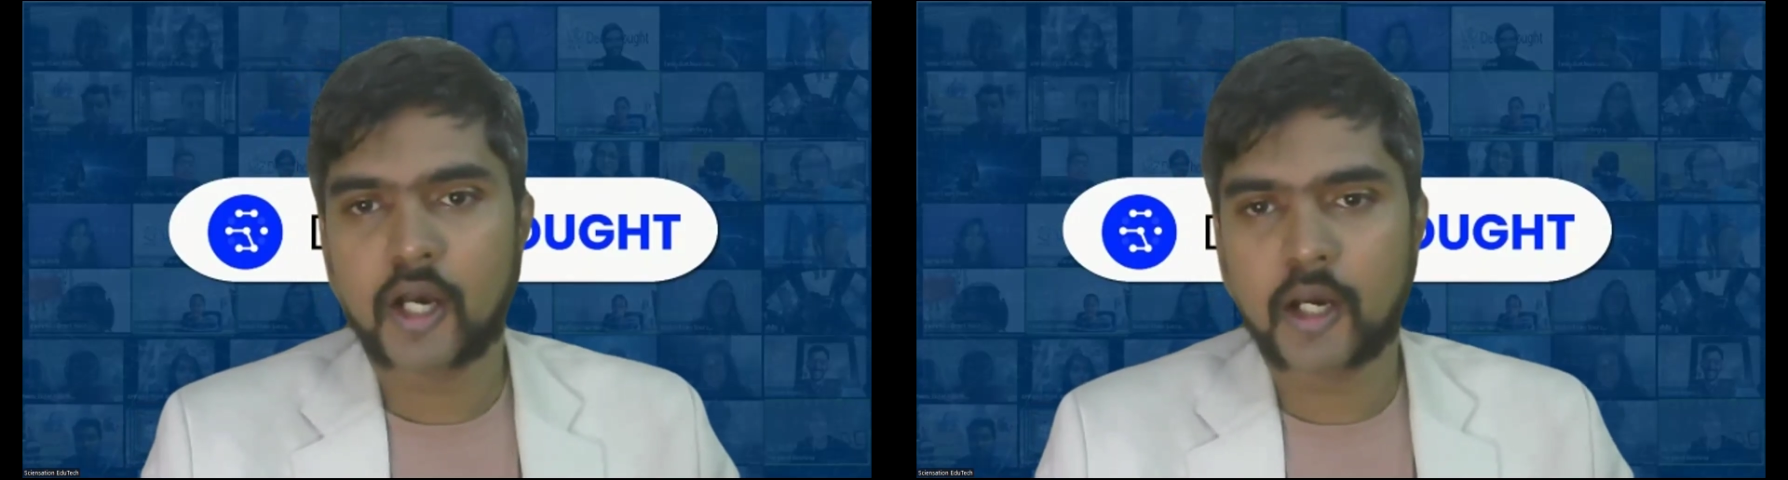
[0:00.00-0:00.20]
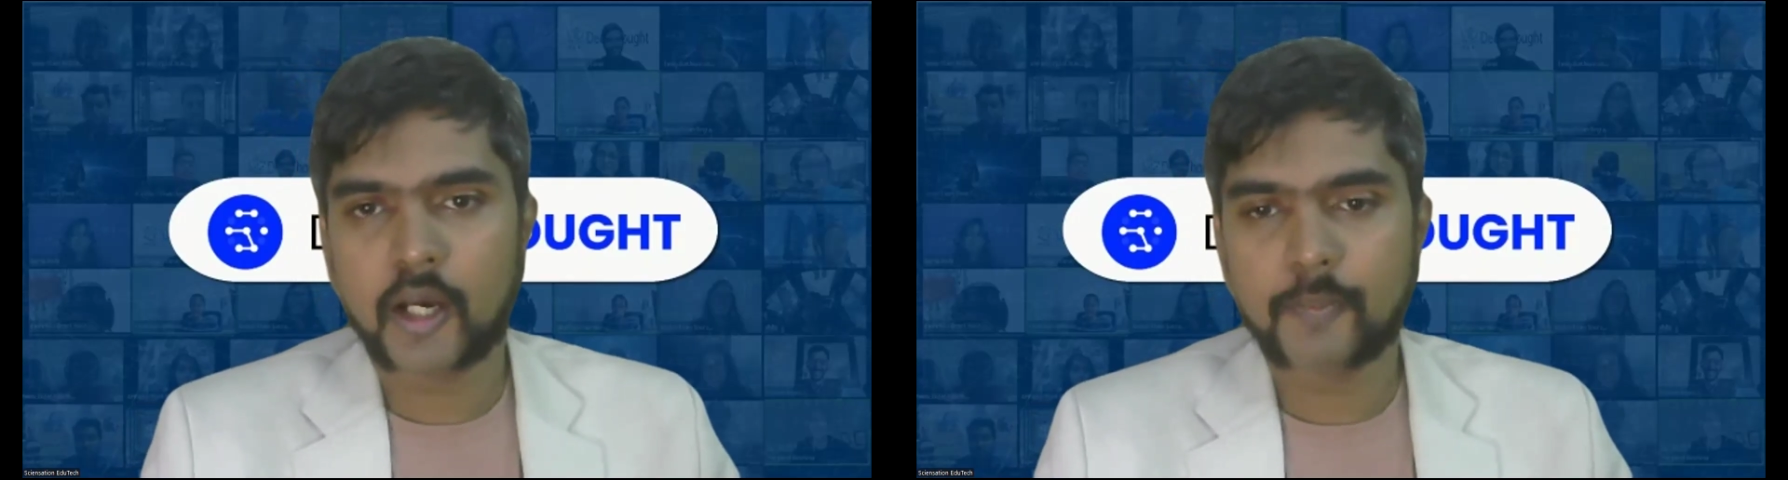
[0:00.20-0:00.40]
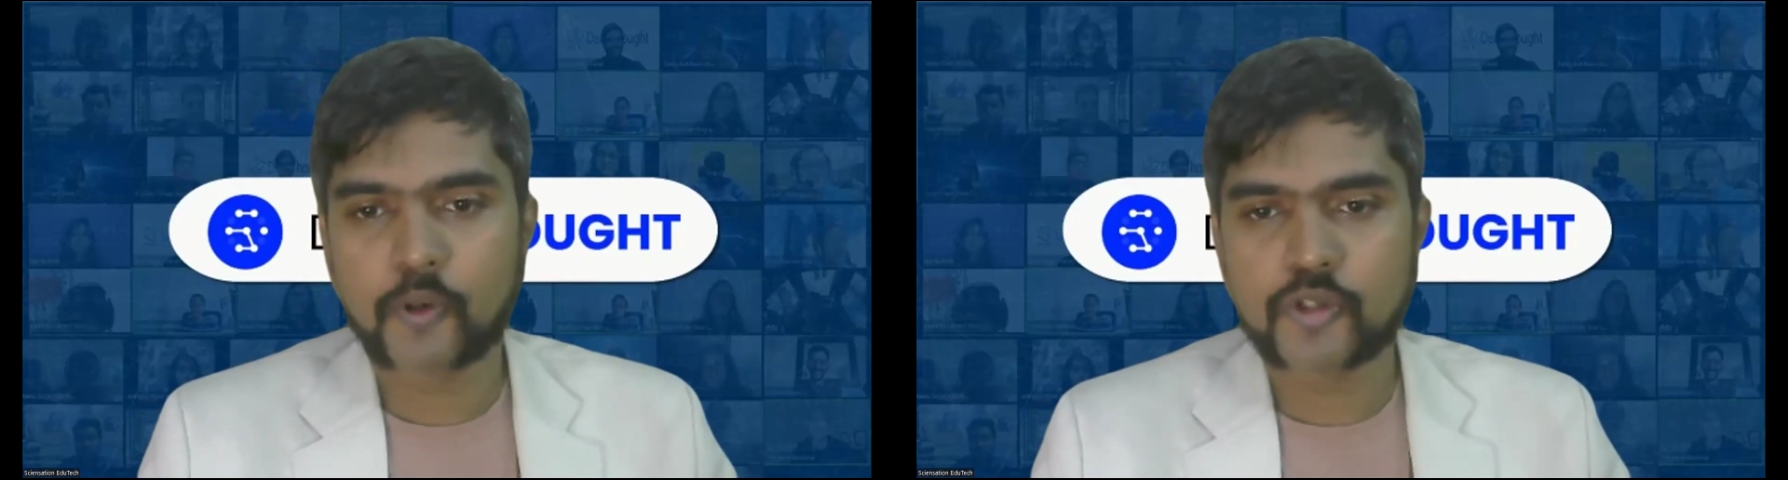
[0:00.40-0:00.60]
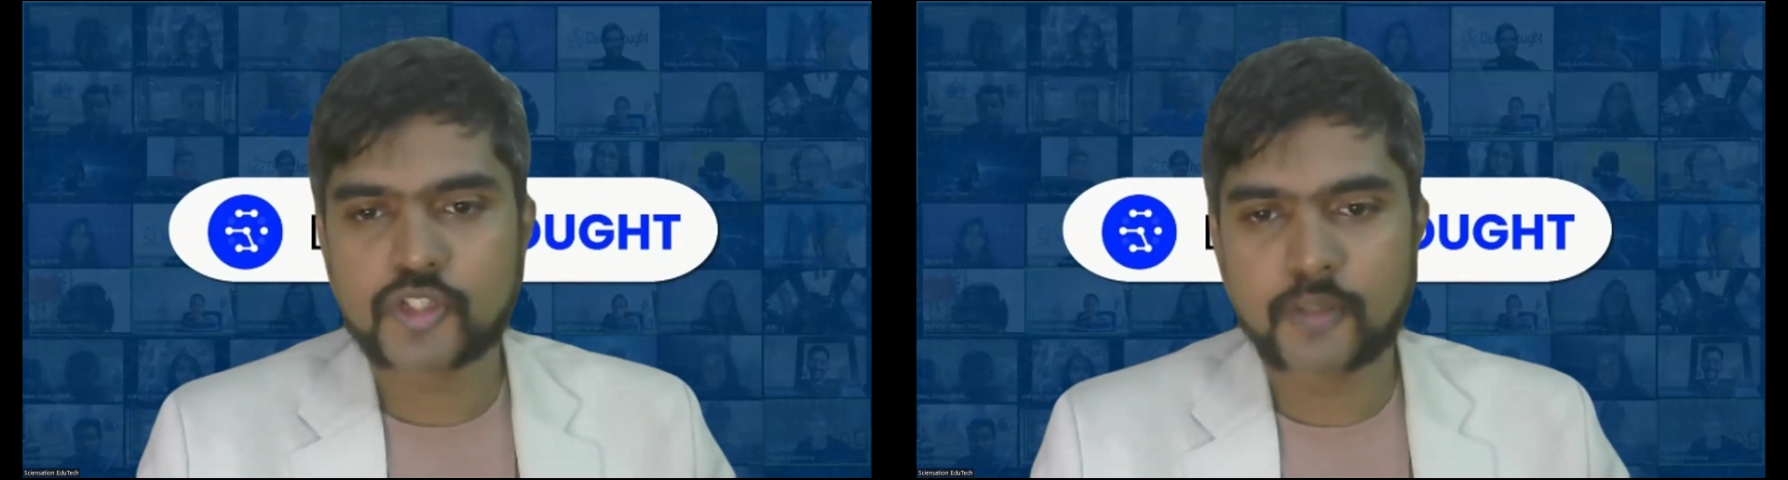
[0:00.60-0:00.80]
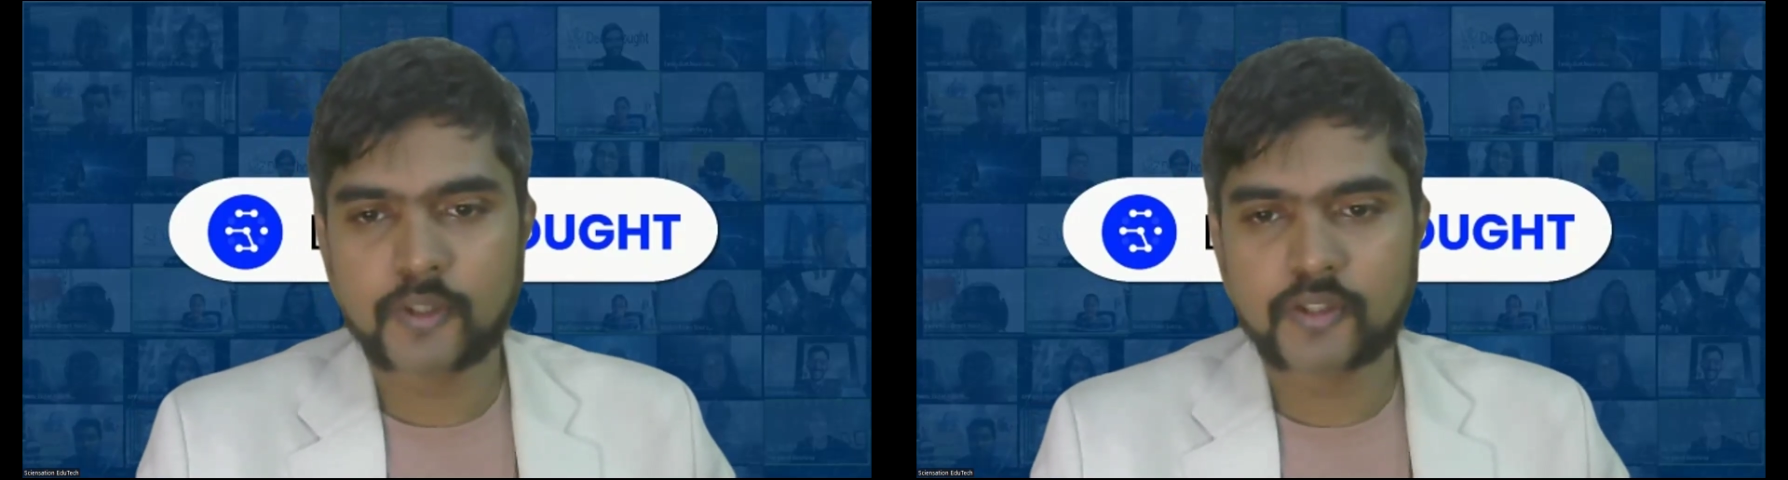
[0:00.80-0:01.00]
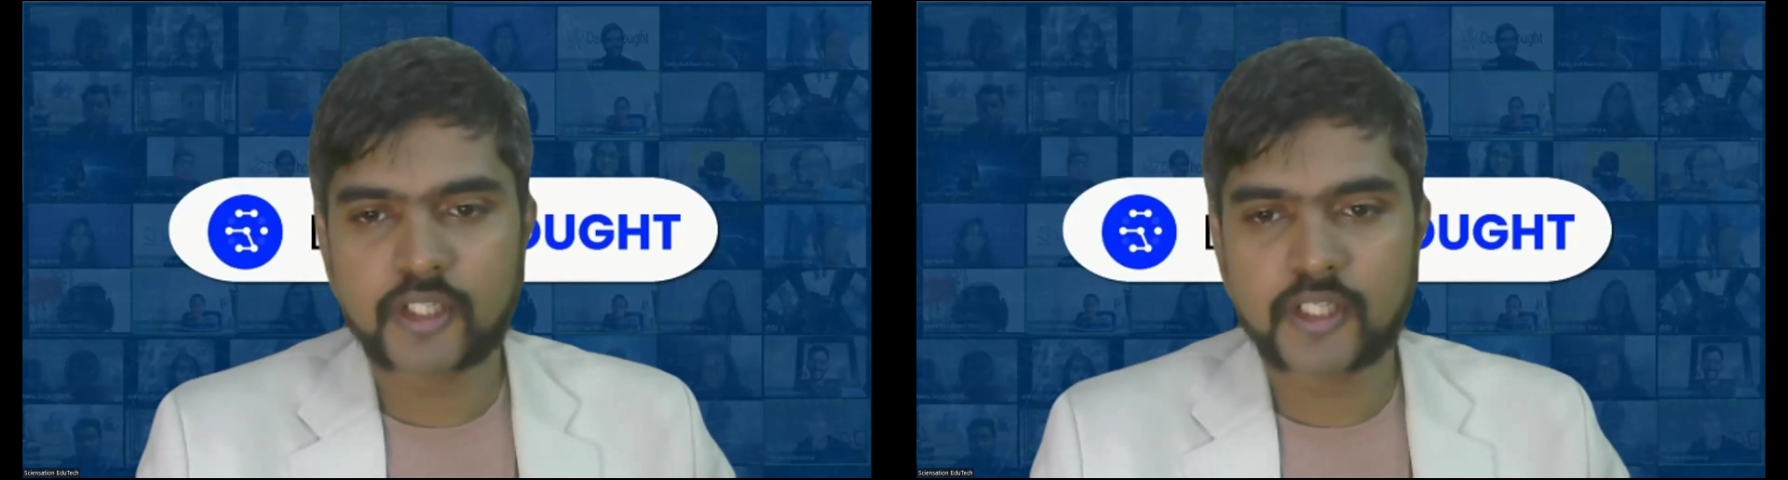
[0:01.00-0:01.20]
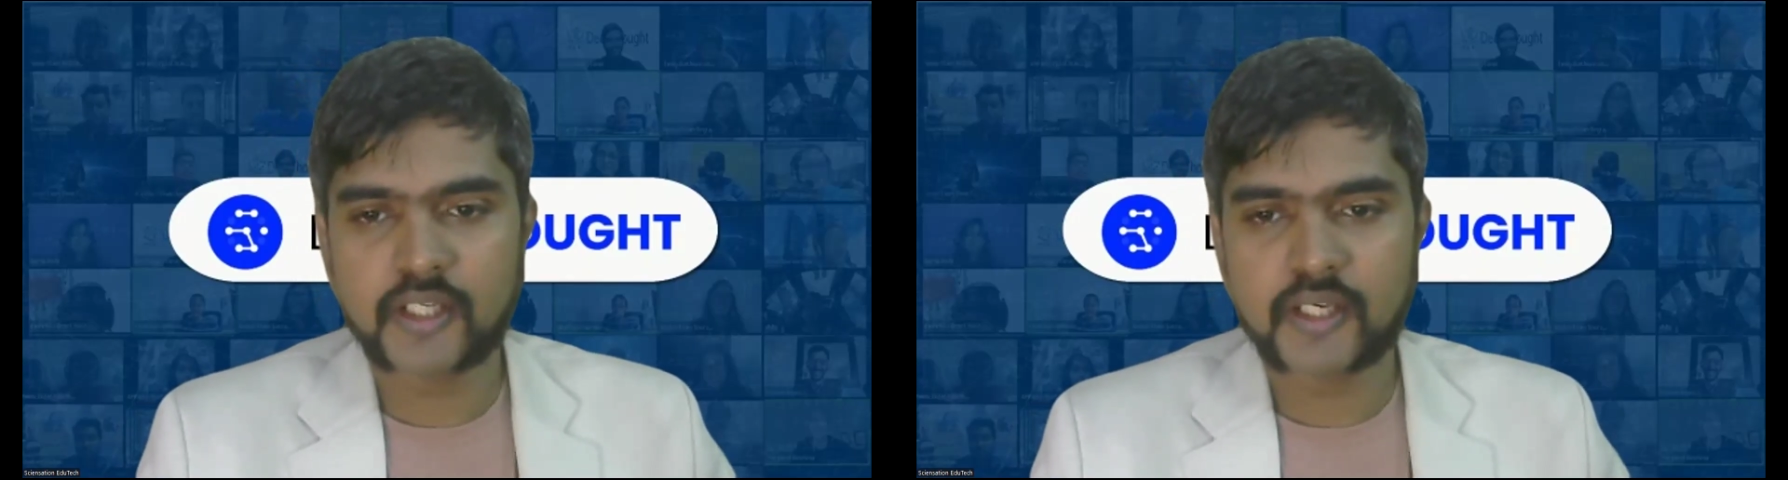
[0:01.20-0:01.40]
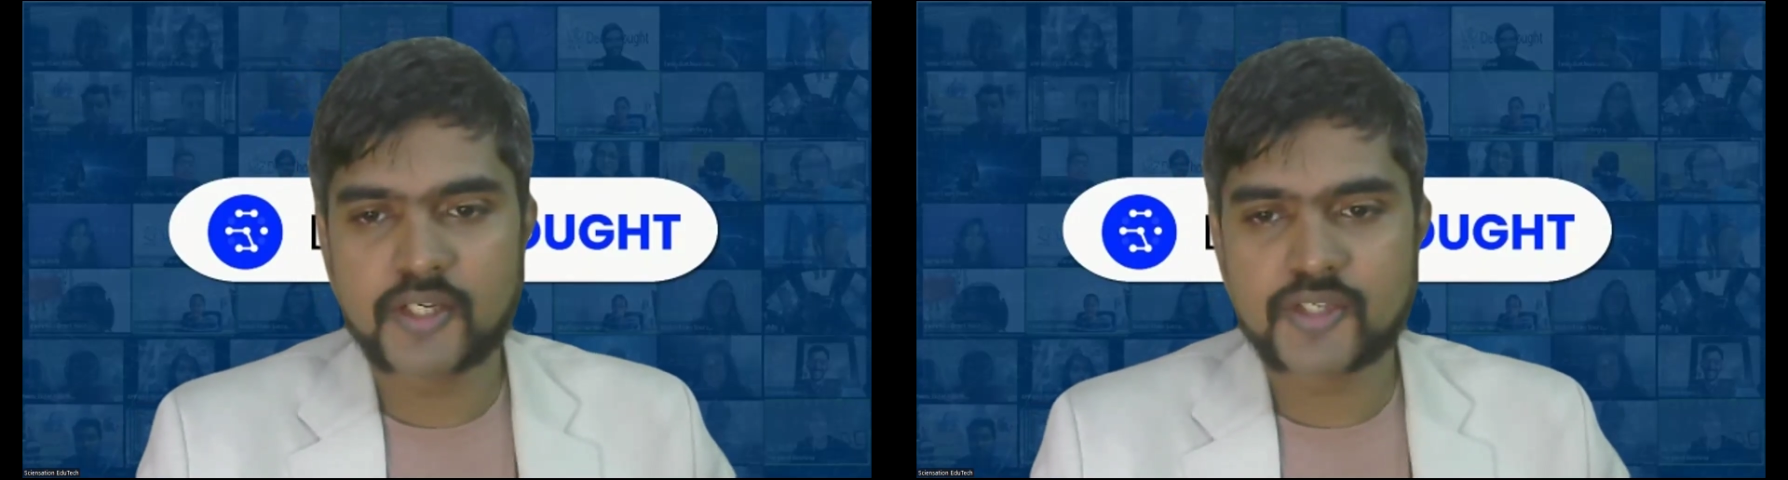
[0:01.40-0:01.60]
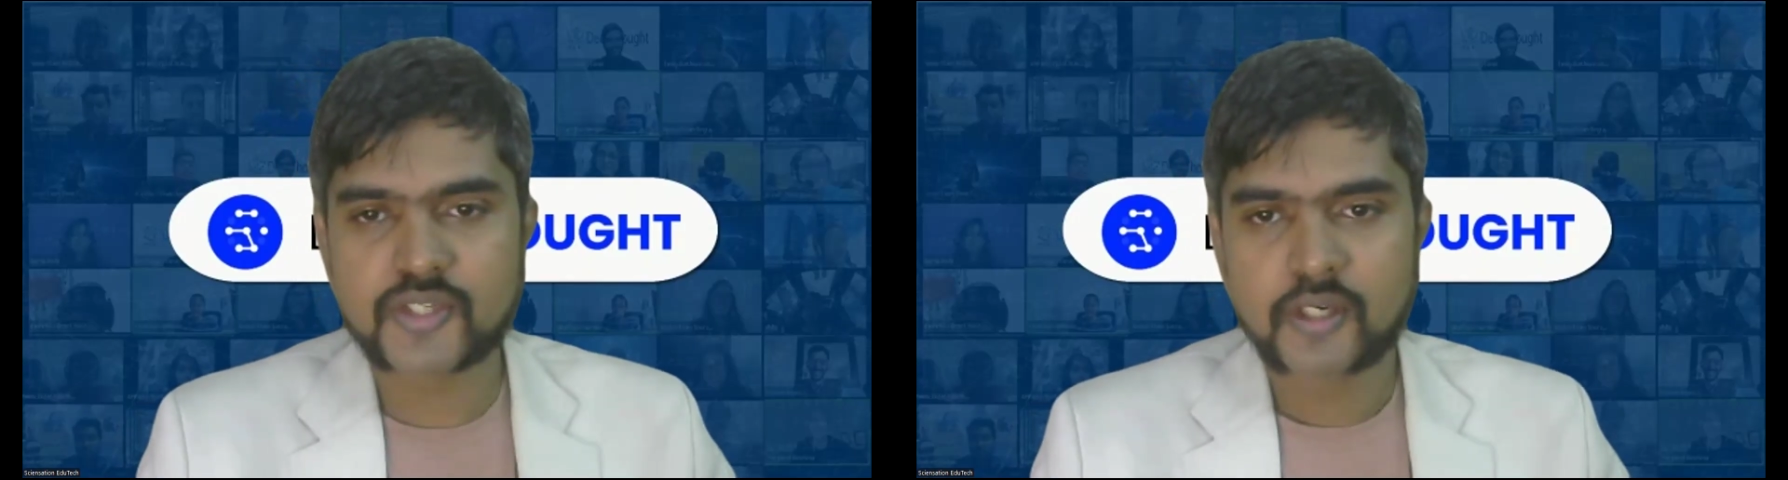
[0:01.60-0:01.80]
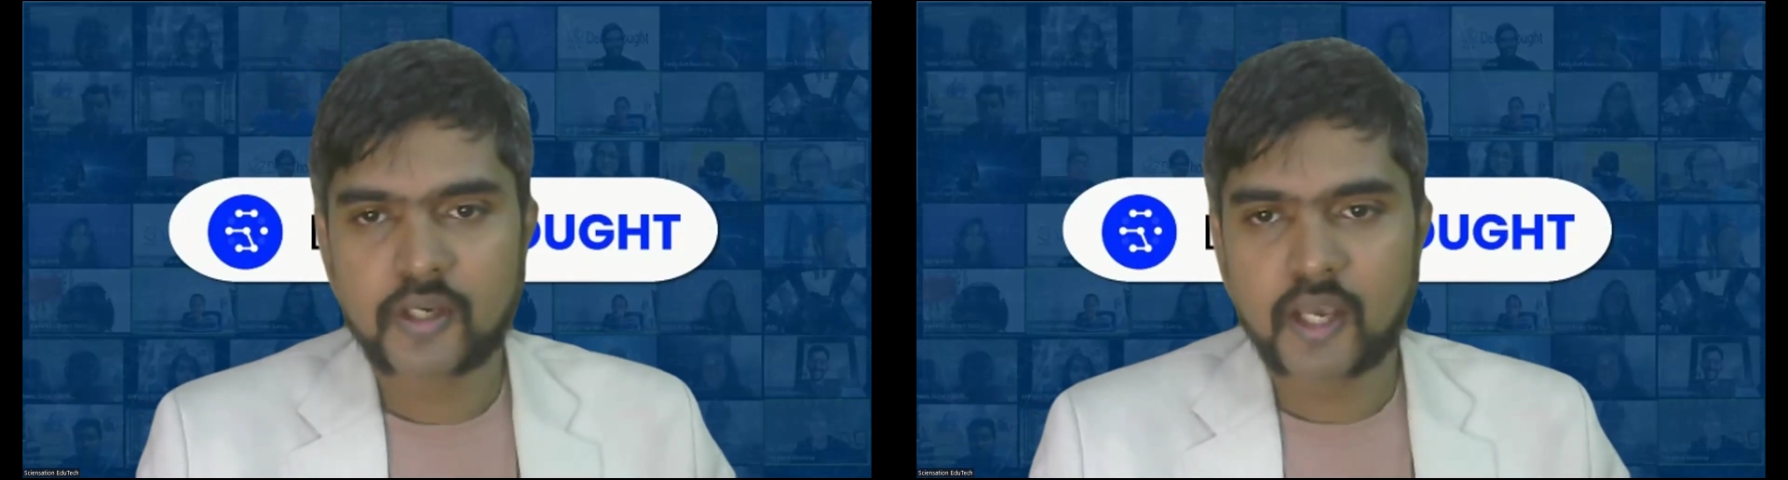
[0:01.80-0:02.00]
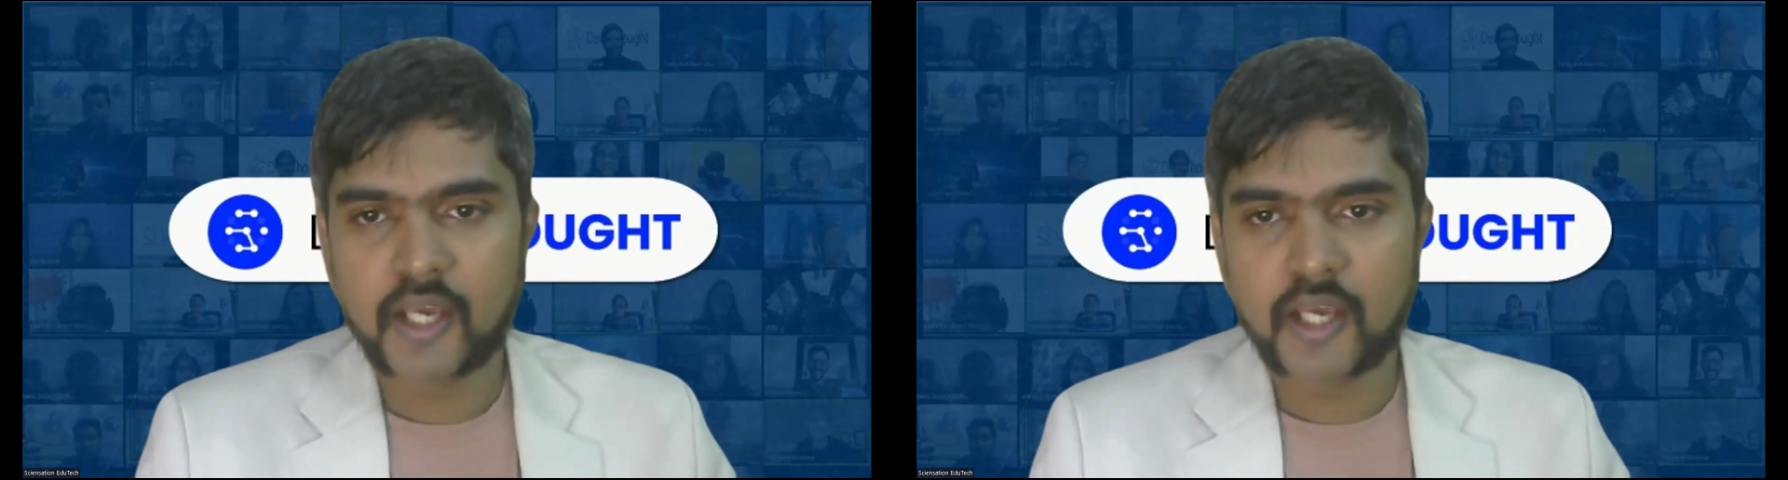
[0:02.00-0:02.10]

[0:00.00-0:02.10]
approach number three is